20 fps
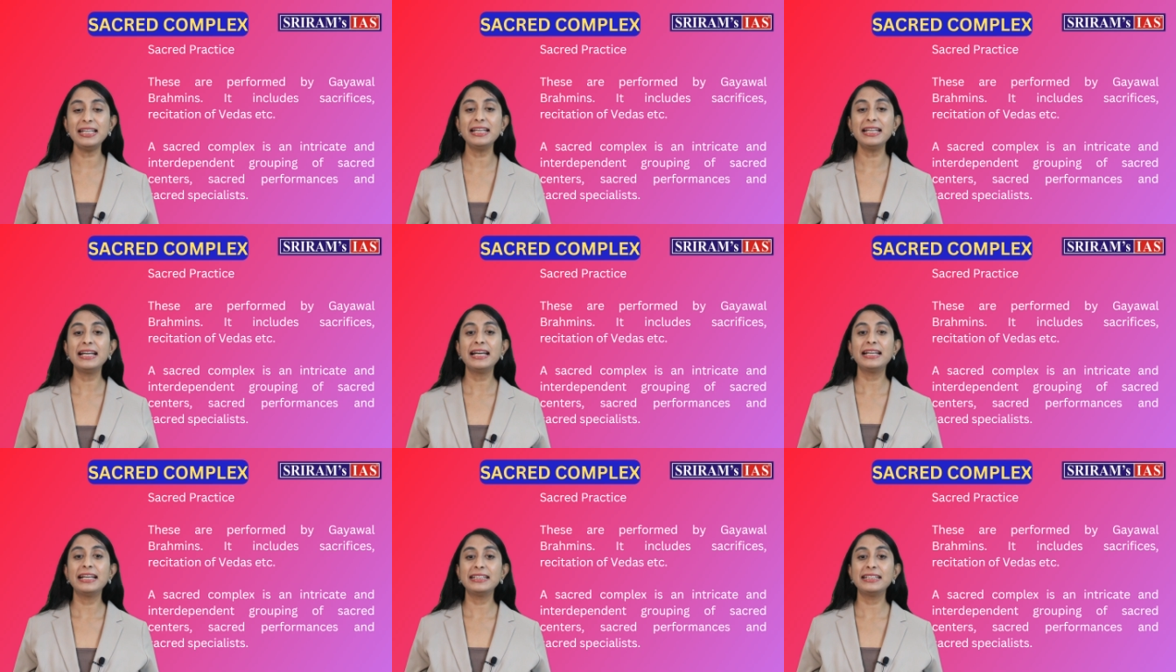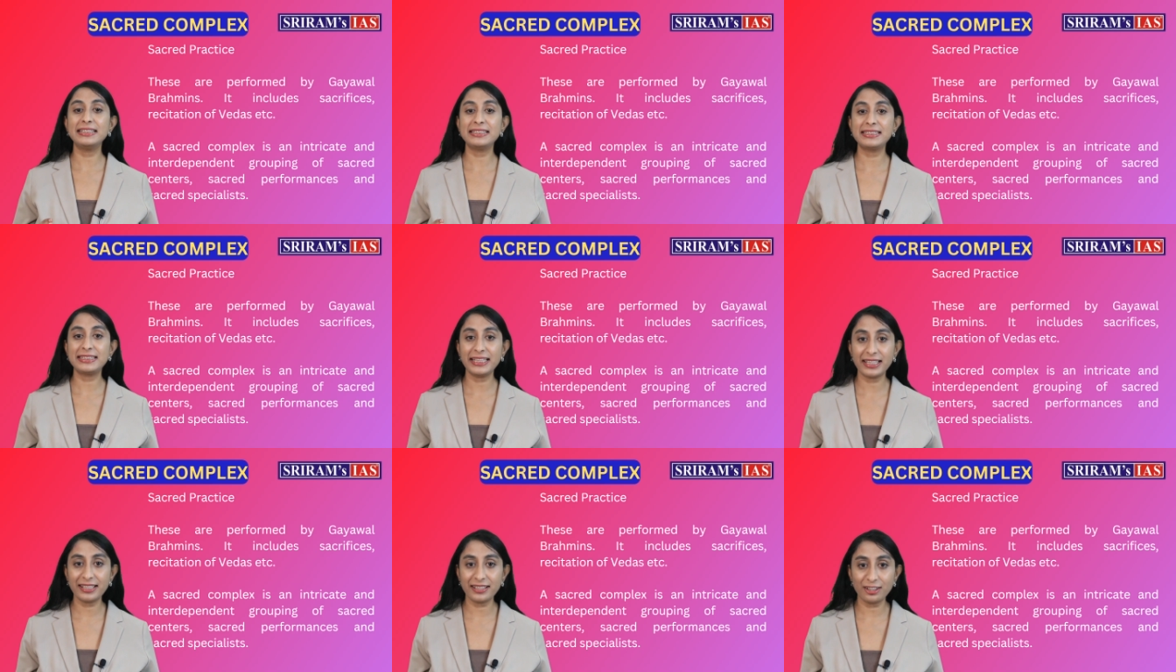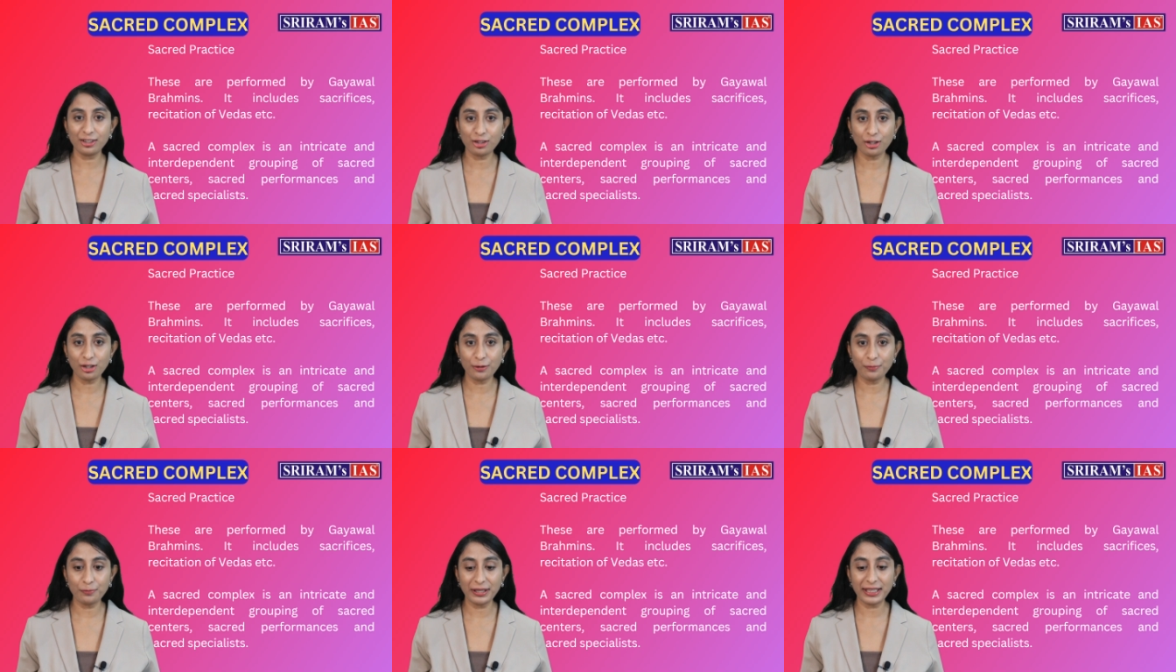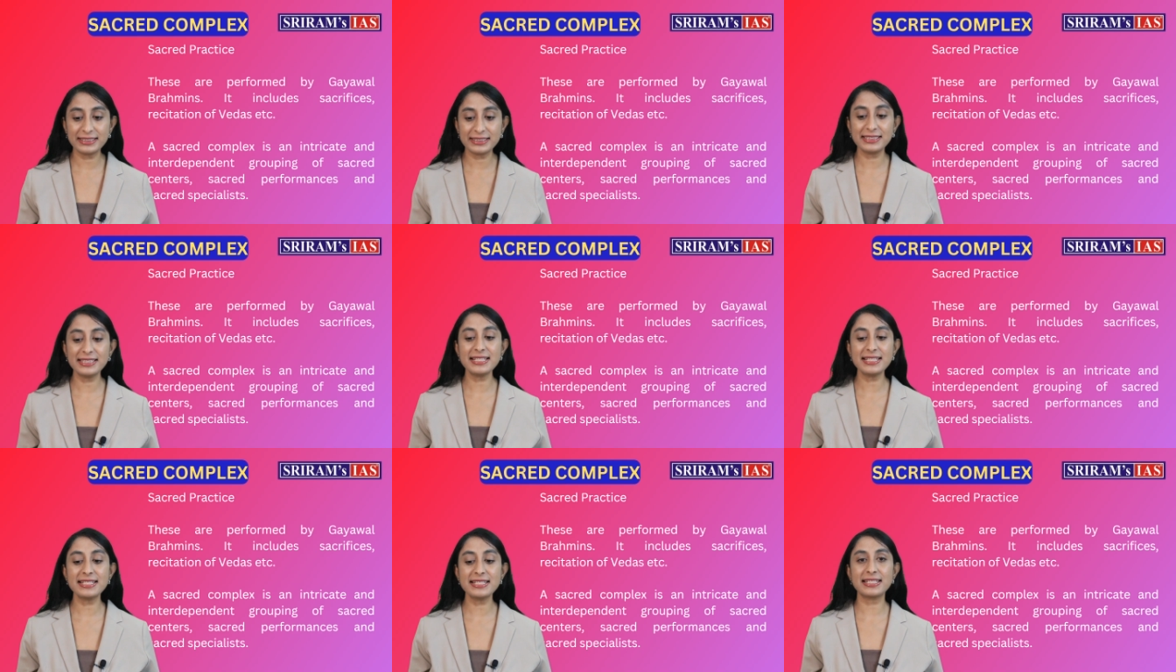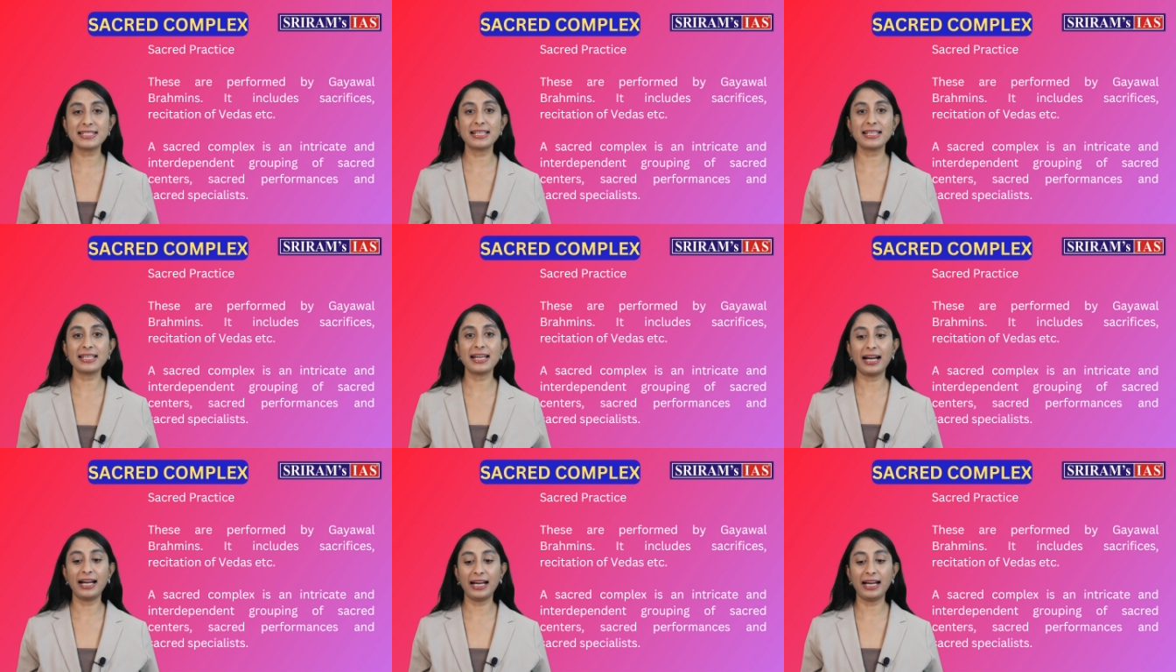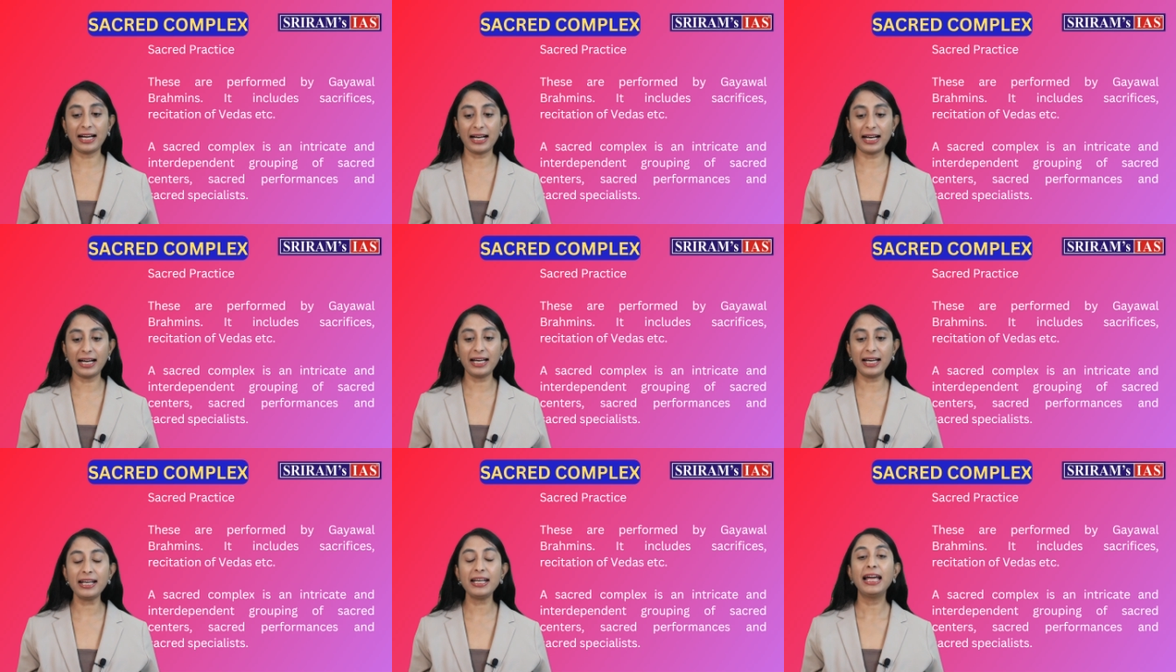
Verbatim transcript: The sacred complexes are